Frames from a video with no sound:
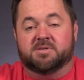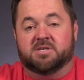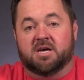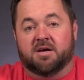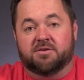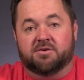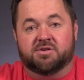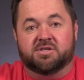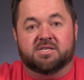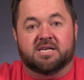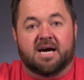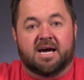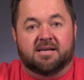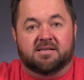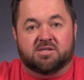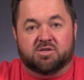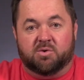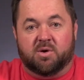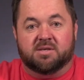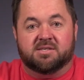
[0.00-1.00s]
to other
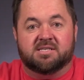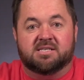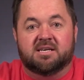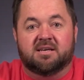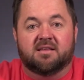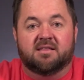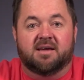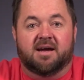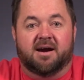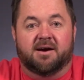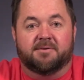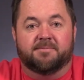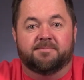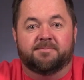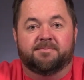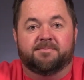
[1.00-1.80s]
sites. So I'll see you there.